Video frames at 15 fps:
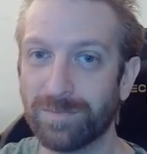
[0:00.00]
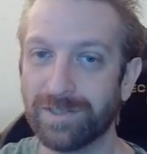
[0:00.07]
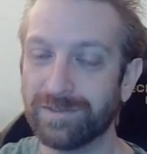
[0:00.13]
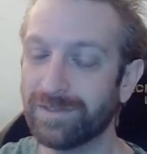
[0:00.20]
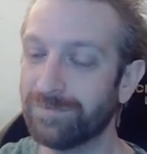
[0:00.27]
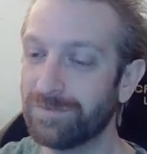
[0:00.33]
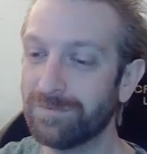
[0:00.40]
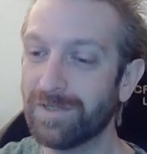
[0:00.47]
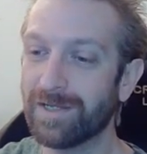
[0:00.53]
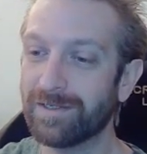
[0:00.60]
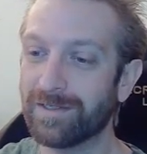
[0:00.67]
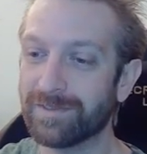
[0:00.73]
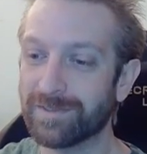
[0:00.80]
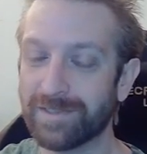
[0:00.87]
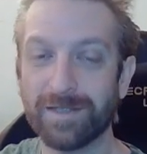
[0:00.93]
But if you
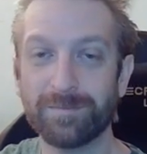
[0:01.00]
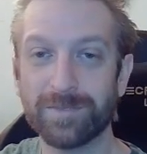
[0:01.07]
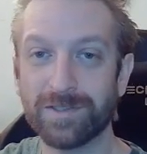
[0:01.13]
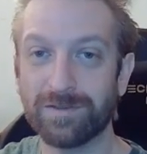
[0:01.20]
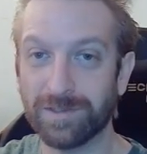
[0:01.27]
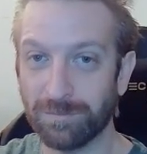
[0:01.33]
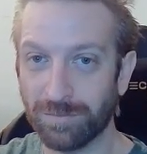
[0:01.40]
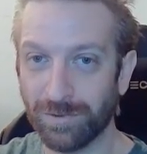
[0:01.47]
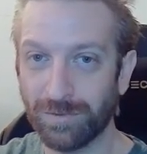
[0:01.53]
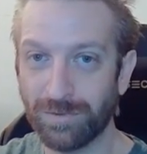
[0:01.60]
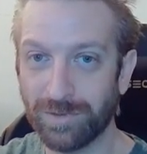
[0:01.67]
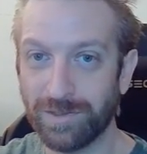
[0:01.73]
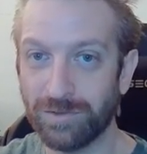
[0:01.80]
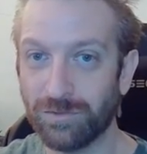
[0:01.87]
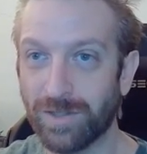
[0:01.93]
got a Samsung
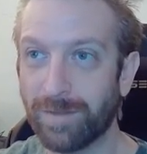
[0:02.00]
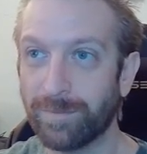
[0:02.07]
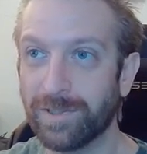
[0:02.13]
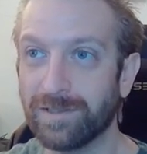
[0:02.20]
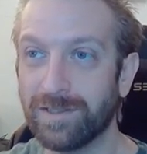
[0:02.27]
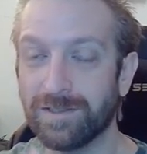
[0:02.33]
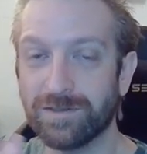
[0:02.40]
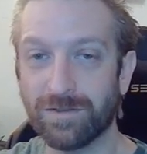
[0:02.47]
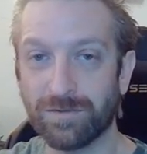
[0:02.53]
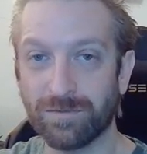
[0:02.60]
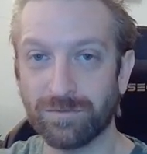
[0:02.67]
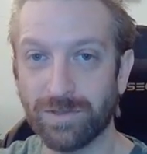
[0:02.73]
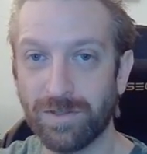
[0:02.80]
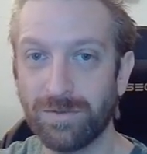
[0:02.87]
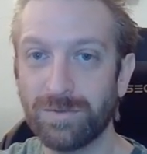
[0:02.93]
employee dropping the
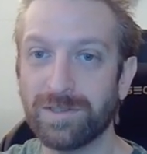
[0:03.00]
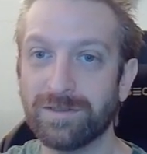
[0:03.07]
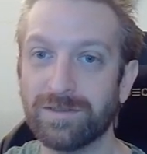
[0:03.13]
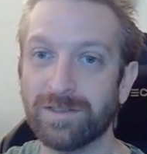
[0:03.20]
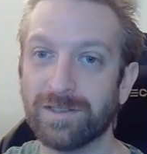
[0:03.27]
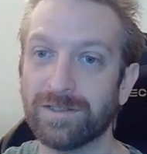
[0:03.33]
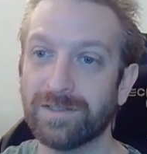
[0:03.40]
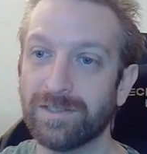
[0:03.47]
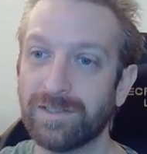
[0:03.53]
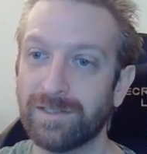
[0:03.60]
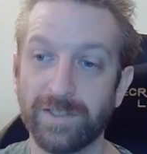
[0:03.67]
internal code in there,